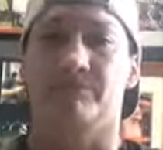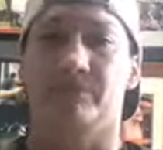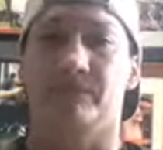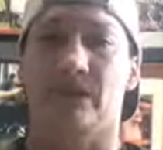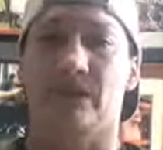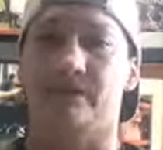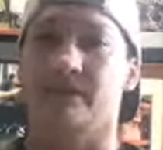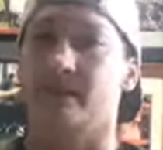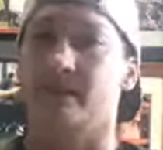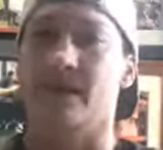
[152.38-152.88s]

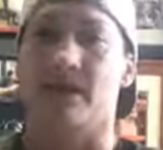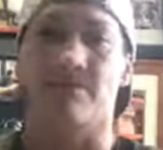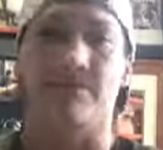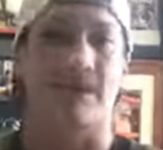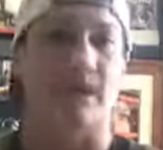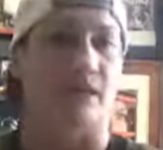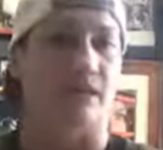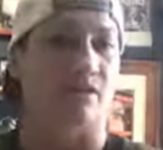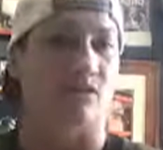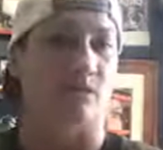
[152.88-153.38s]
It's the same
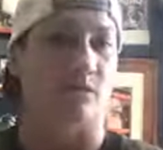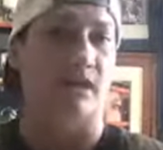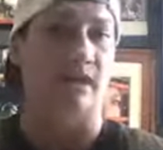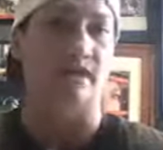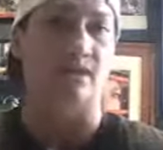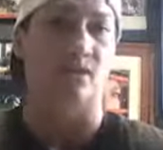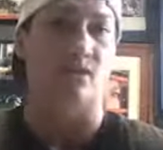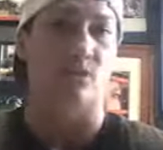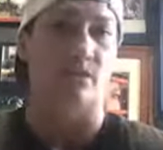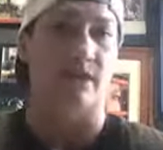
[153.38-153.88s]
thing as when I
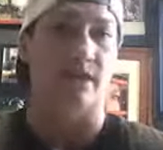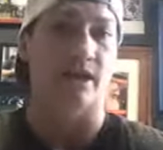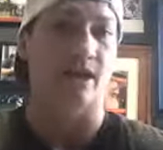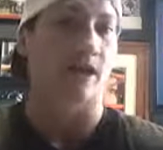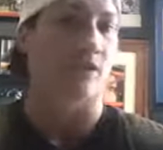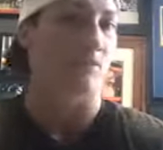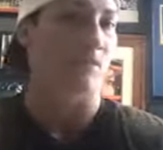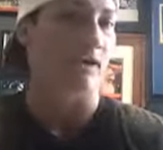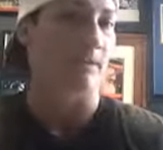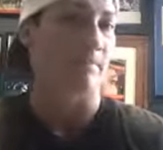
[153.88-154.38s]
swing.
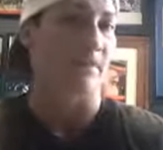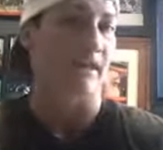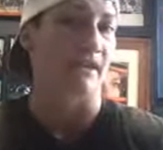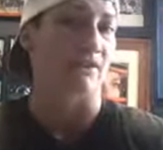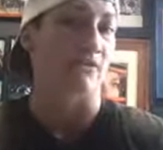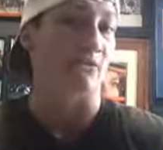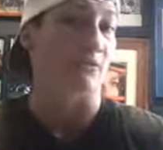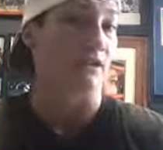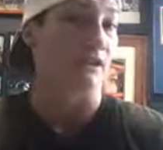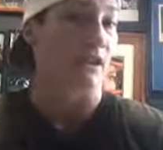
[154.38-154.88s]
I want to be
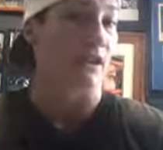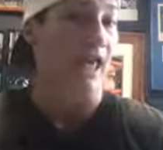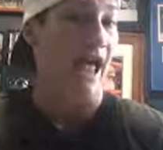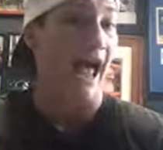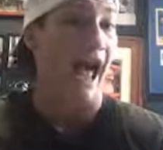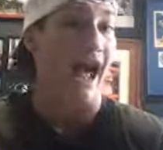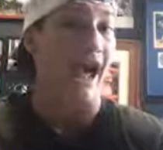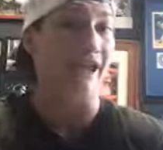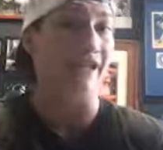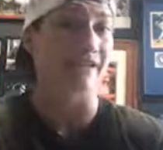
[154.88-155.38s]
as
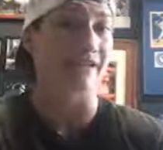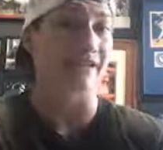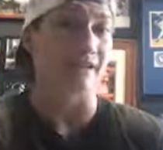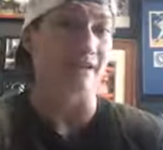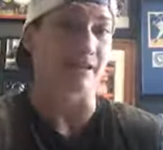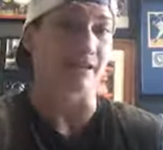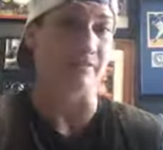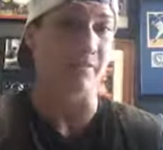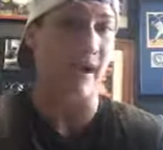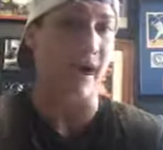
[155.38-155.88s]
relaxed and
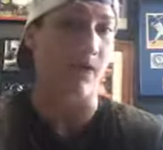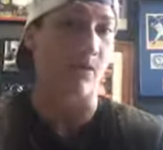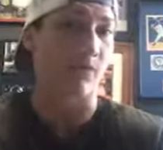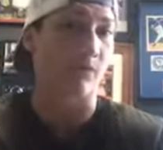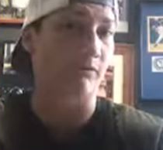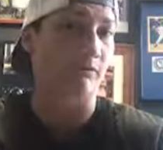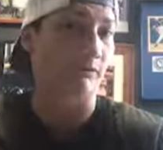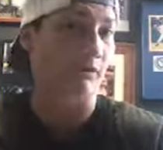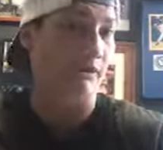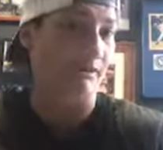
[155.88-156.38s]
as
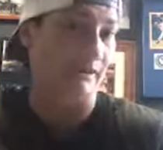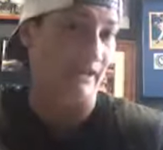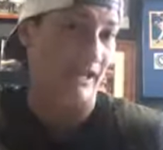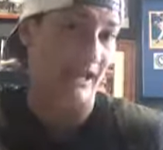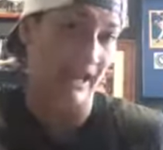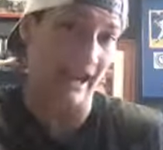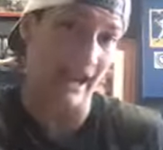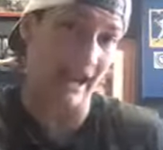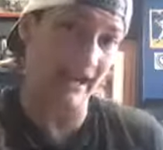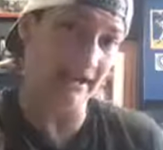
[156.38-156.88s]
powerful as I
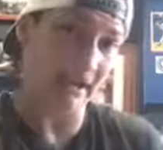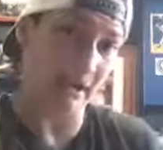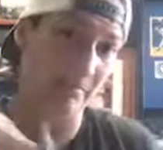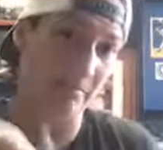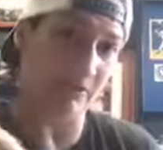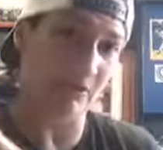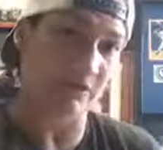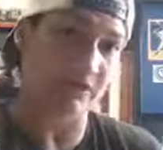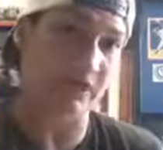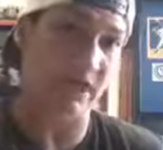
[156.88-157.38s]
can, and I
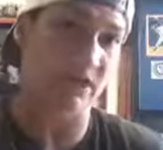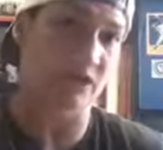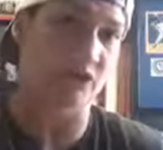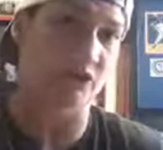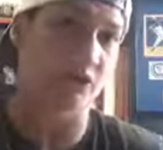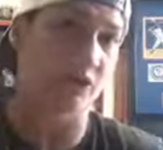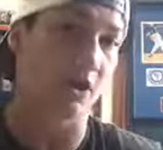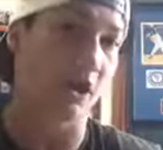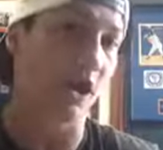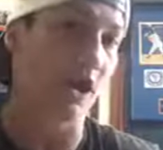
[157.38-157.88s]
put
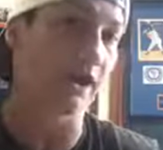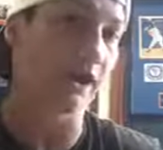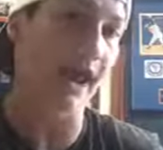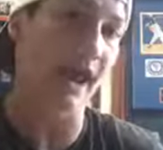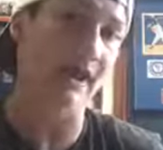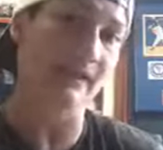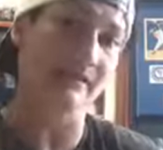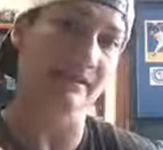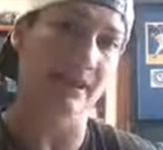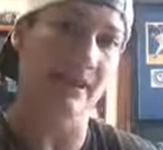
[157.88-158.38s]
tension on
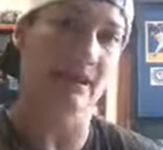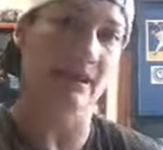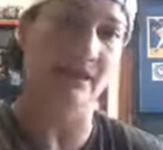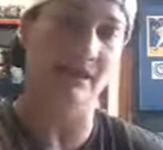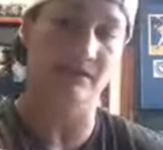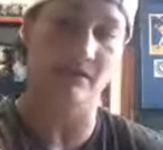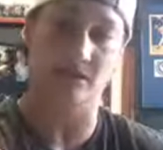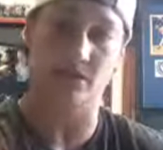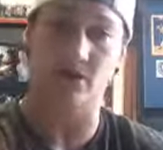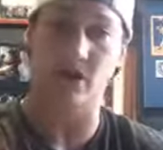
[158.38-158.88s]
as I
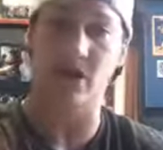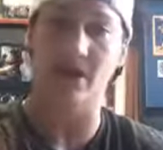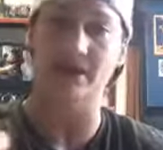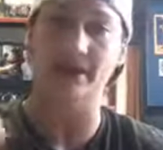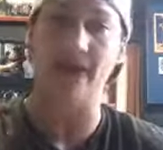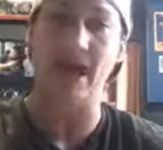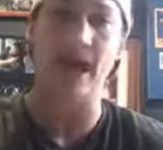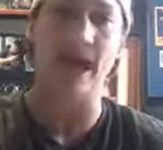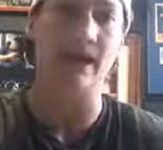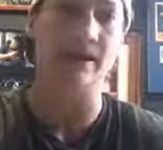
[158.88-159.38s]
get to
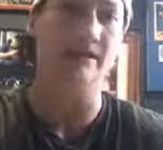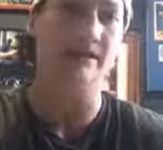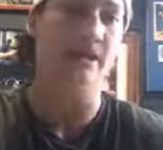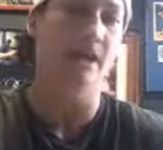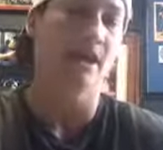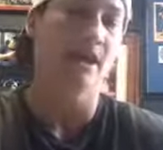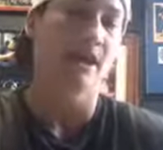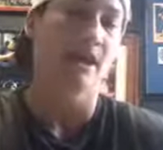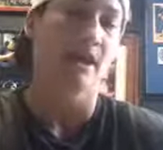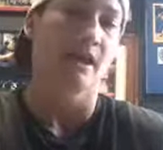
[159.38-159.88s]
contact.
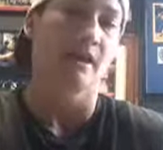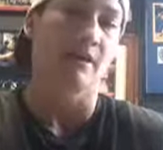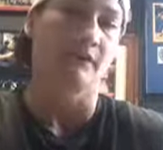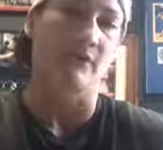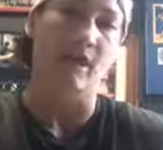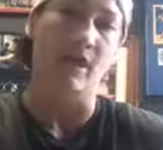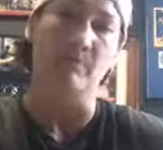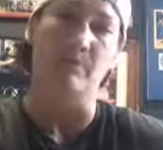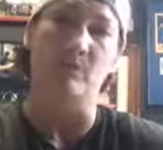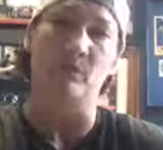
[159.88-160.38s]
If
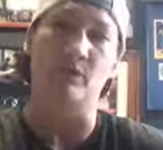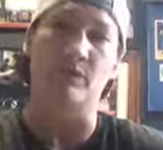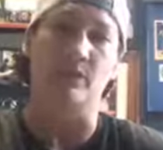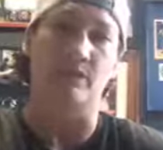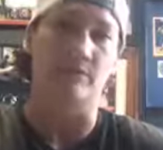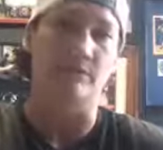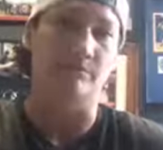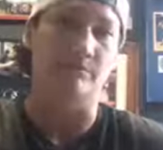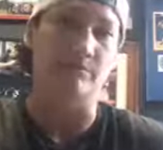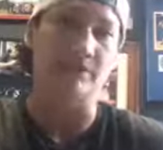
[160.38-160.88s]
I put
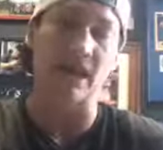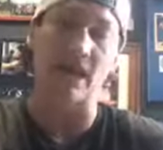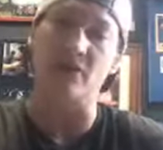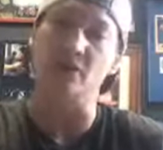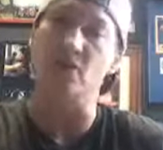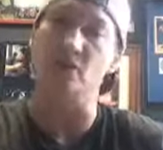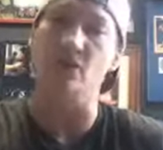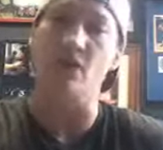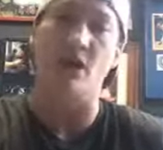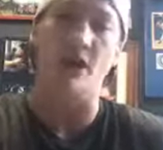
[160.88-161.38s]

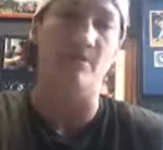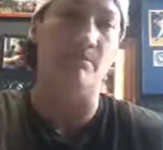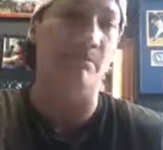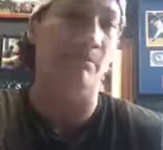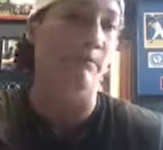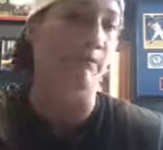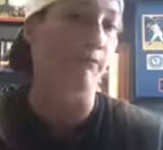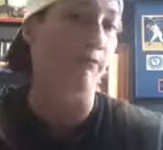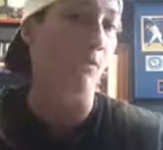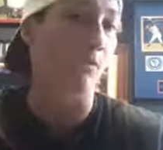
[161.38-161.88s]
tension on
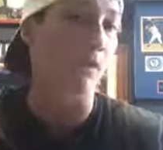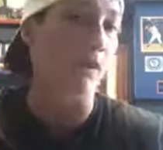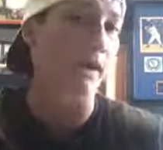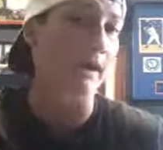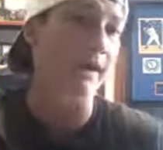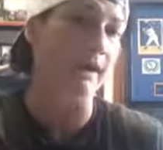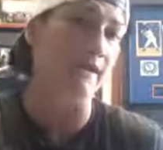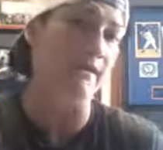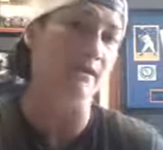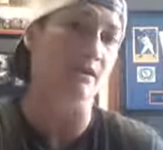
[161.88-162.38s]
before
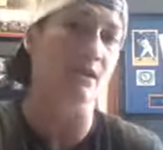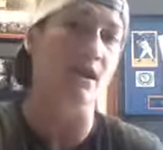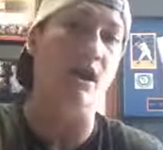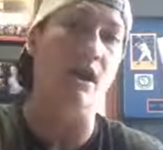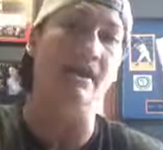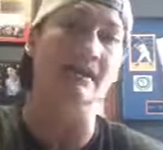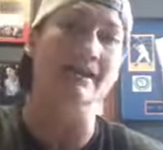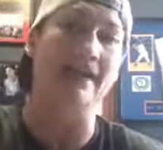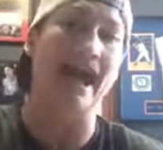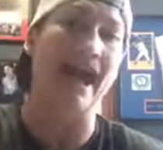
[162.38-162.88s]
I get to
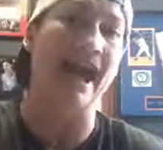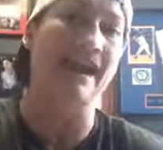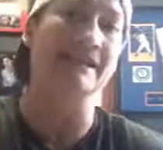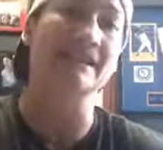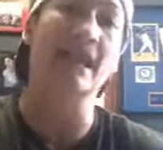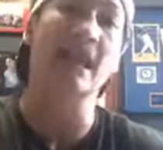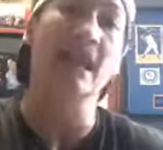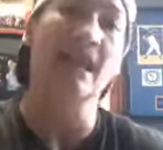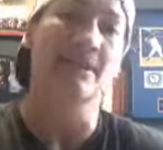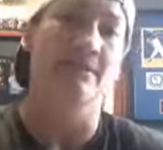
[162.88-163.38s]

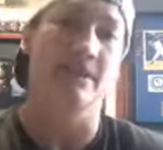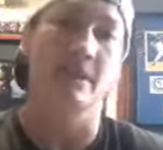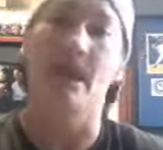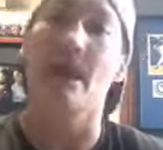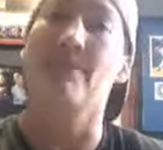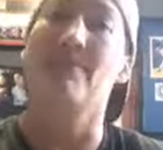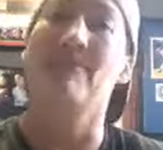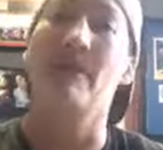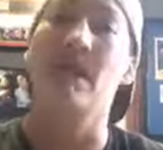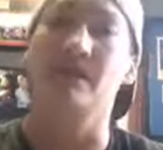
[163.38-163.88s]
contact, then
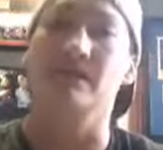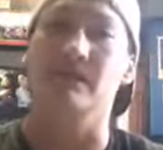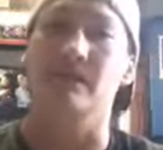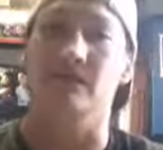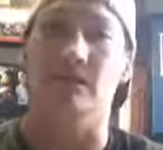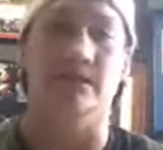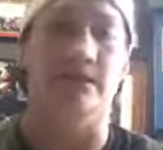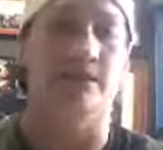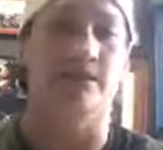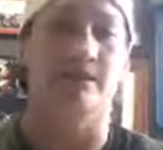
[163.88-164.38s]
I muscle it.